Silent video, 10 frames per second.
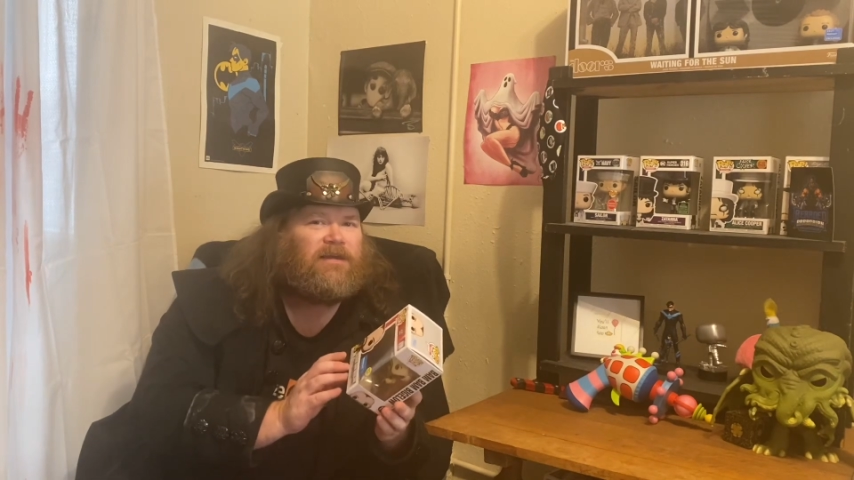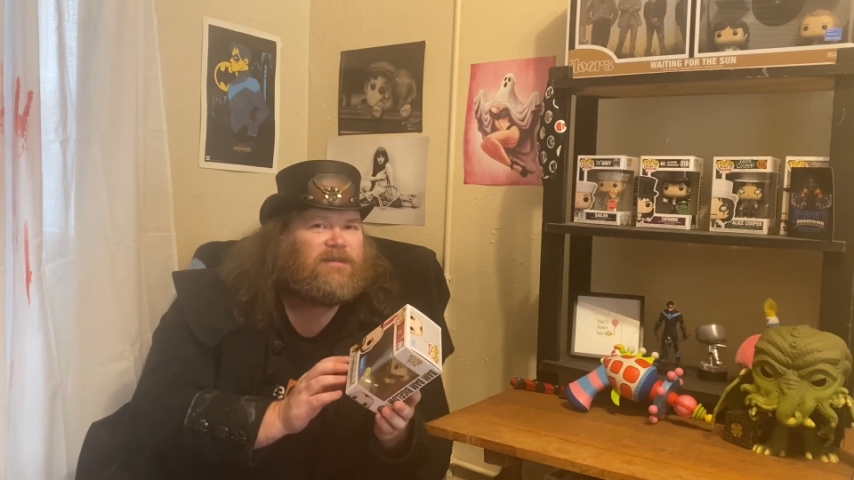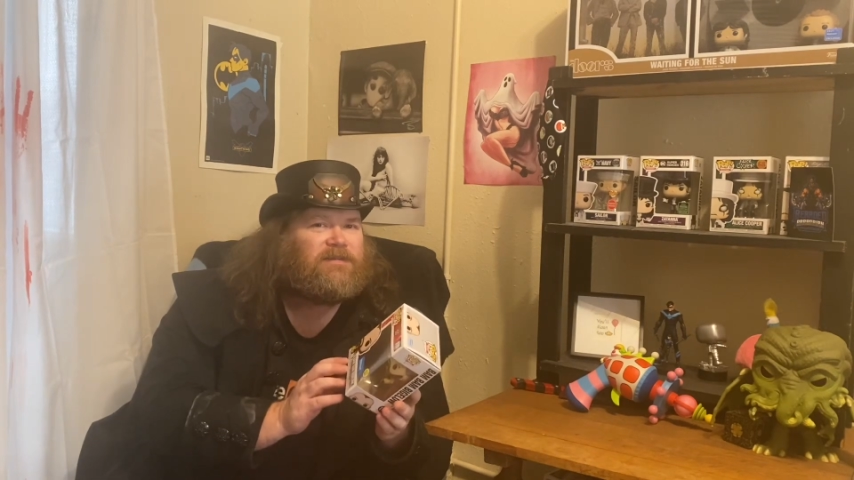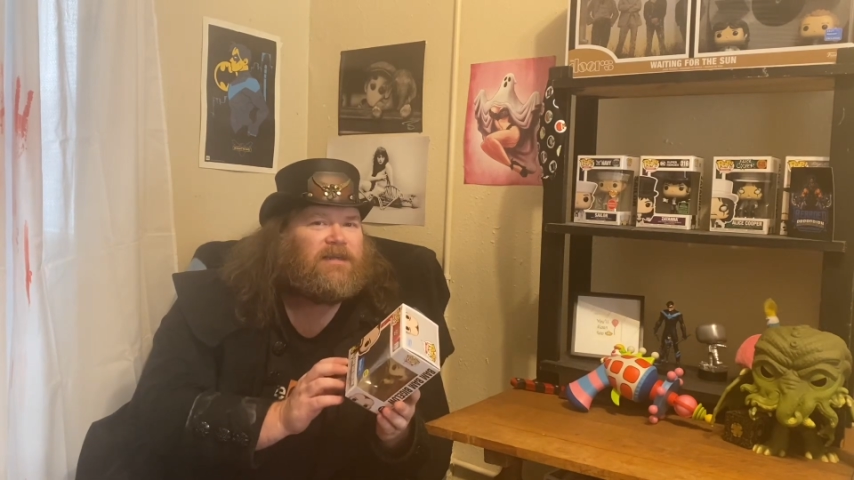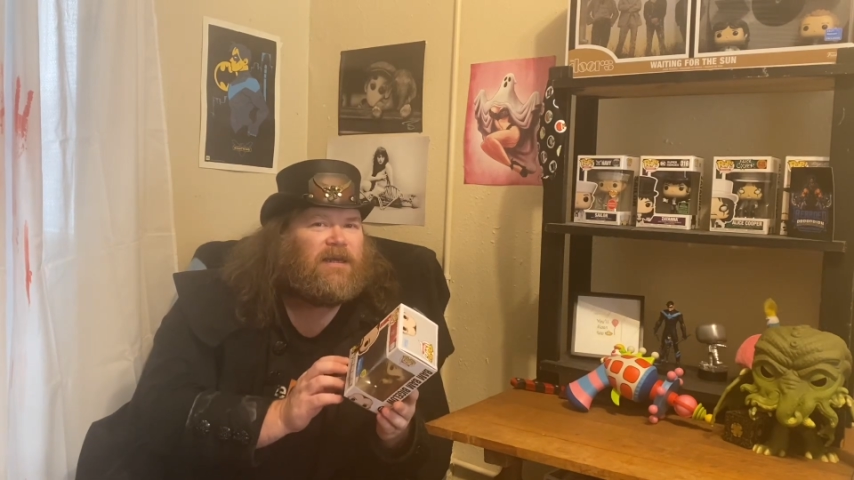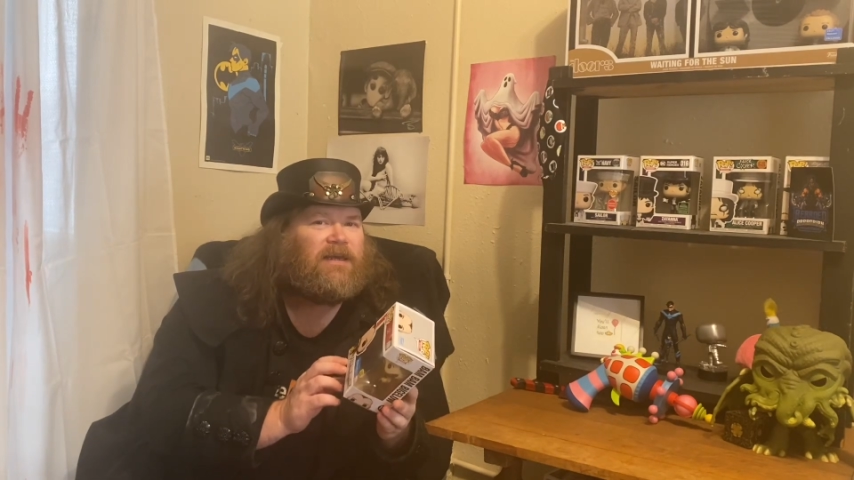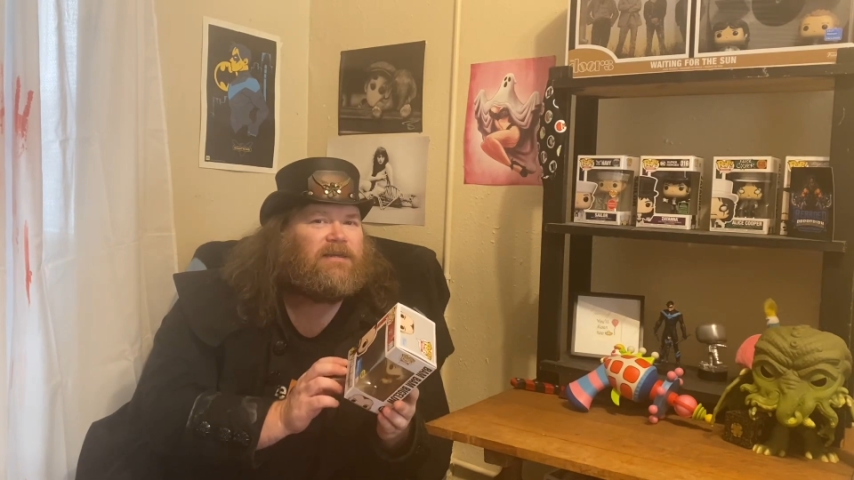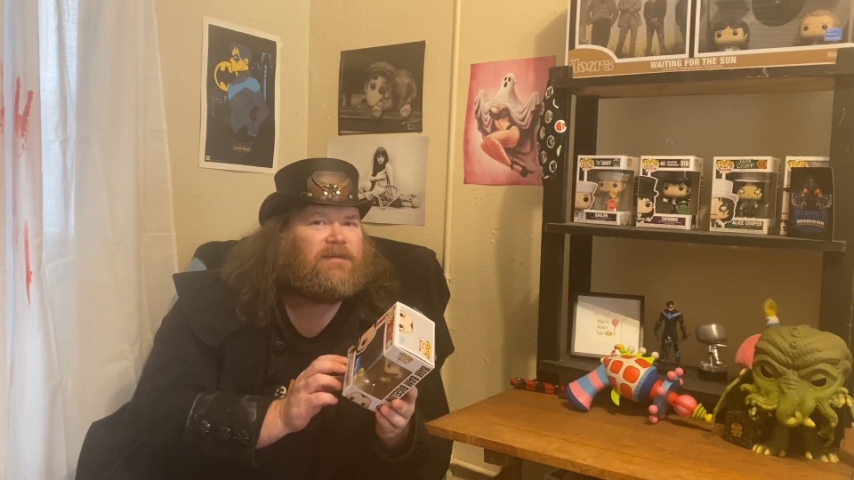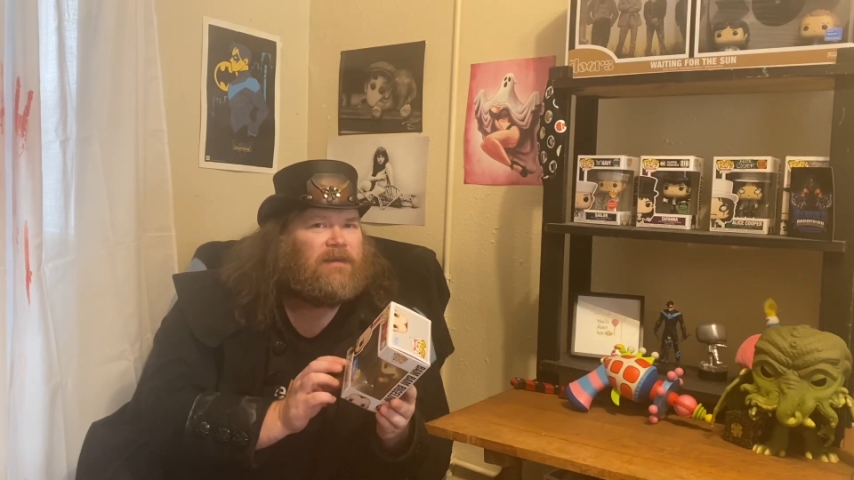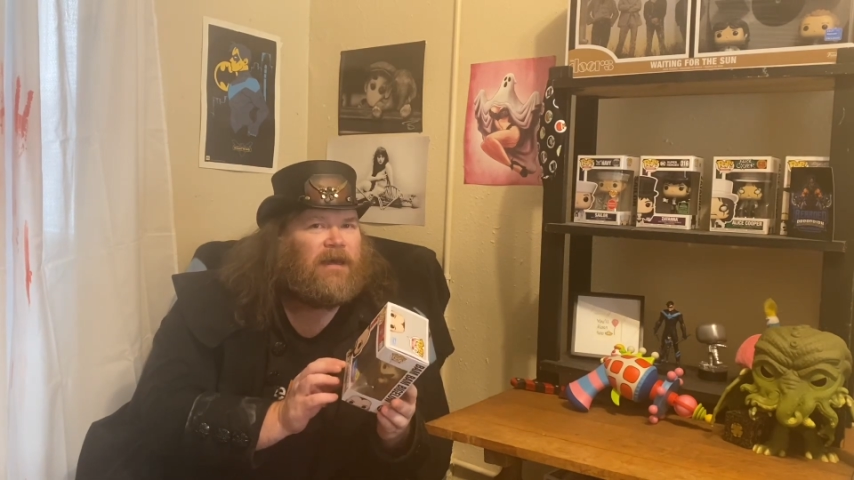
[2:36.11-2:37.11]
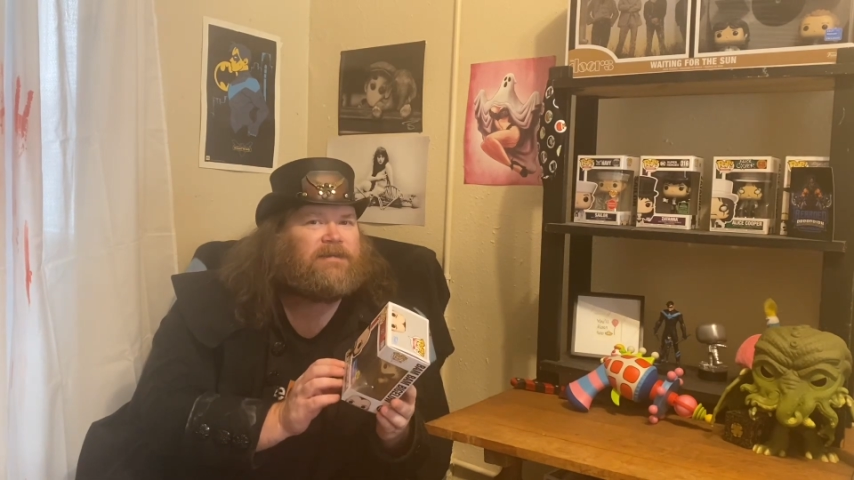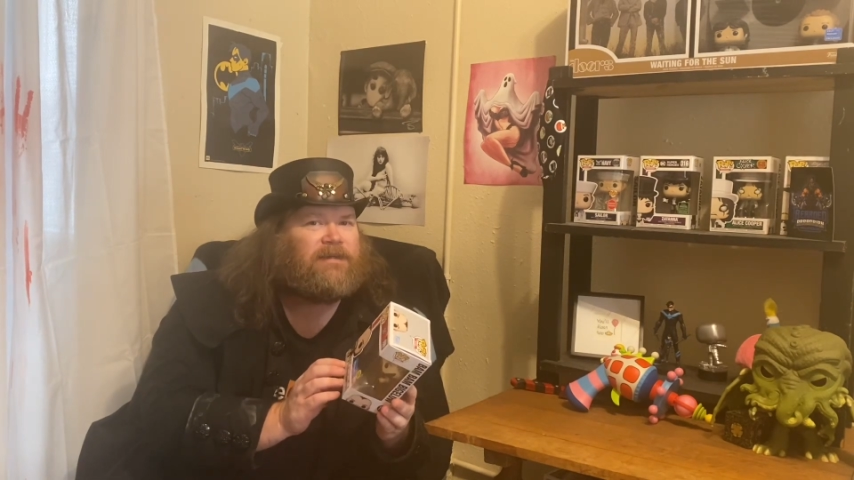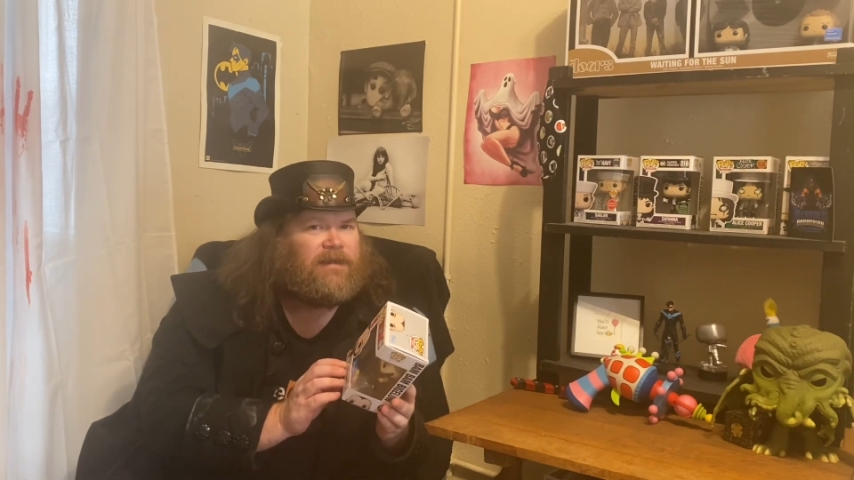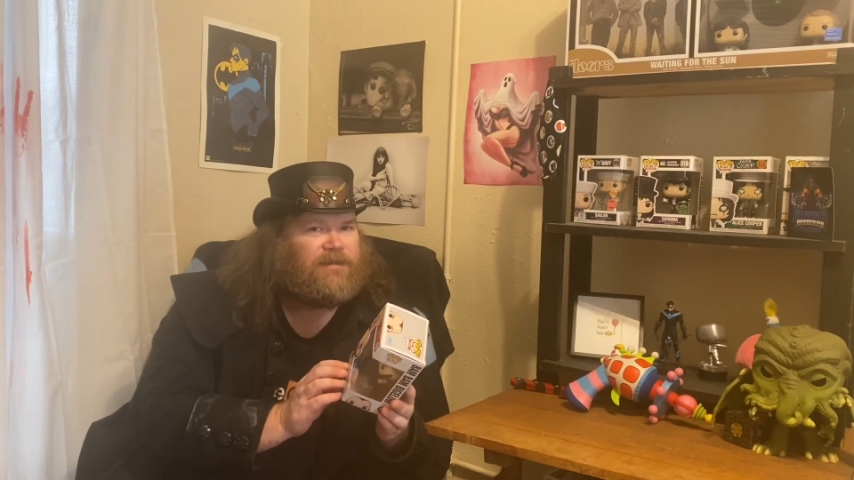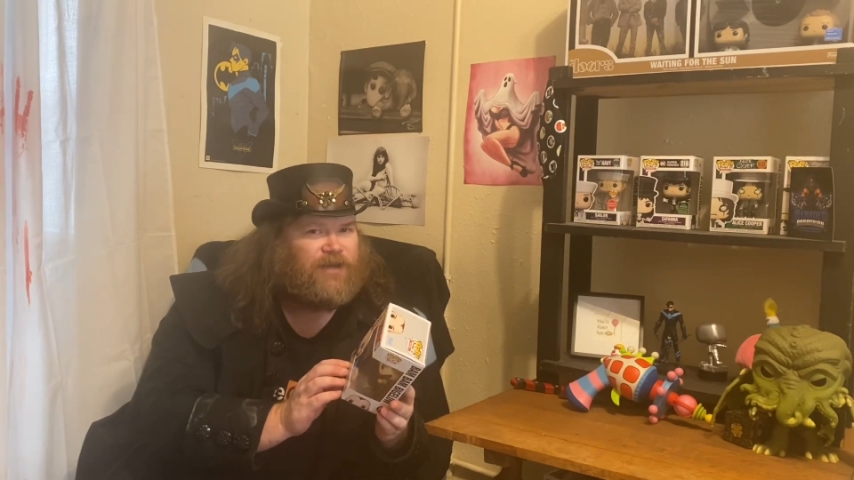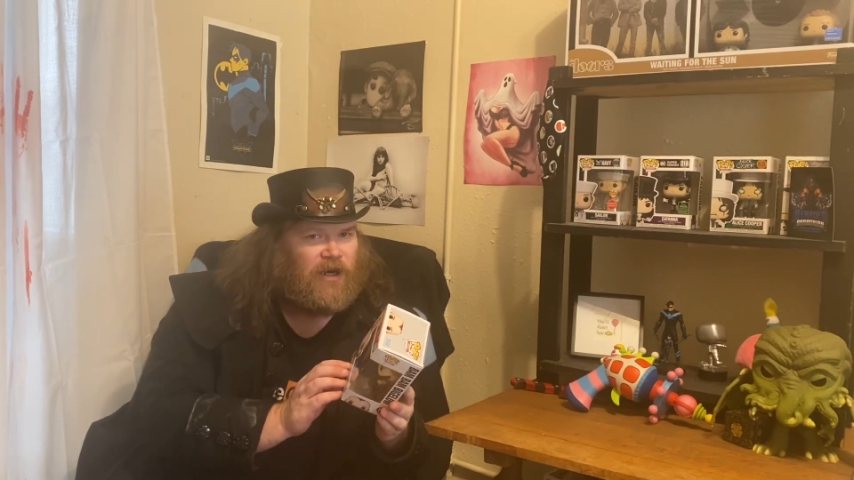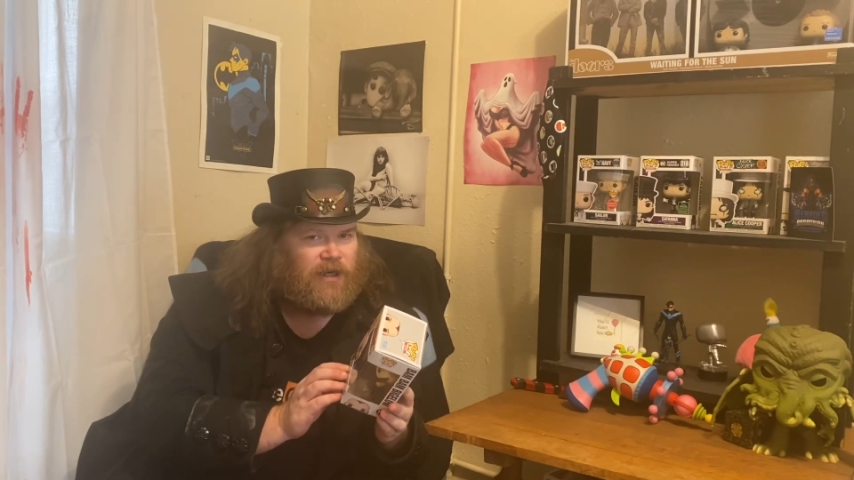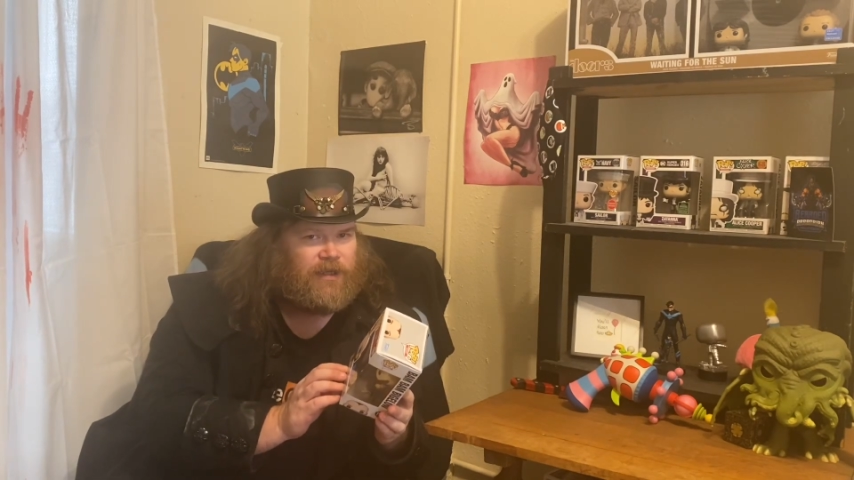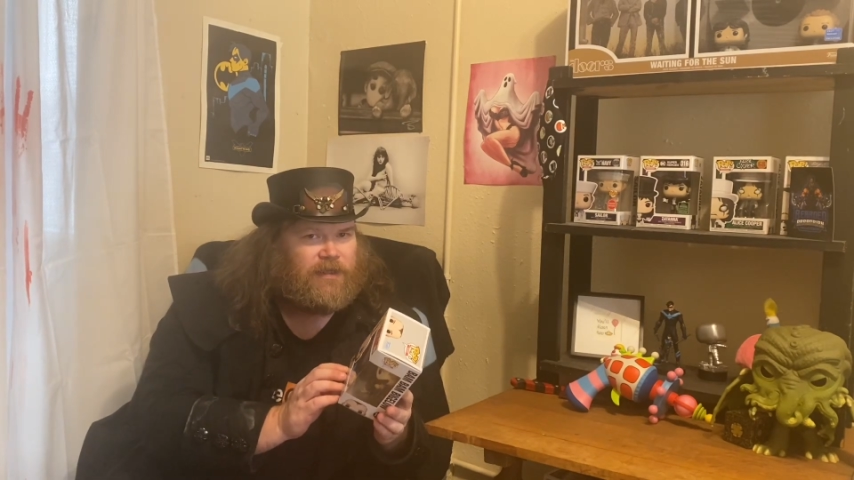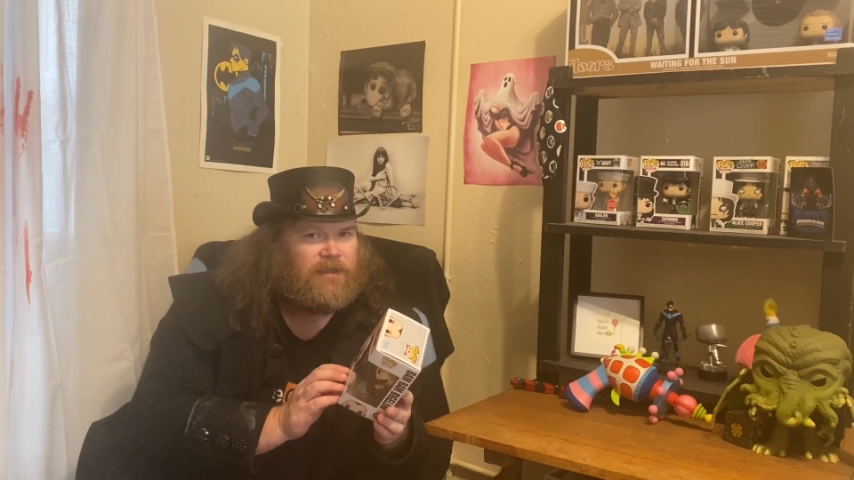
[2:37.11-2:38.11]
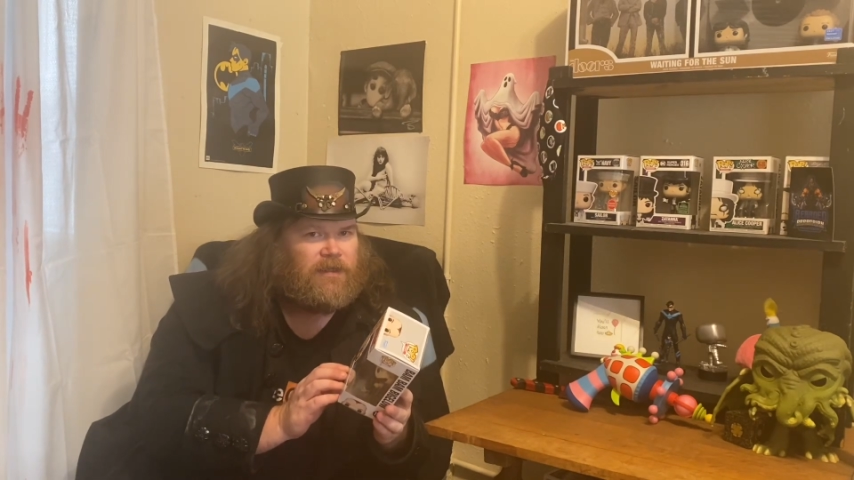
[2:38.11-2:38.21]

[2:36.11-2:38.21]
designed not to get dark.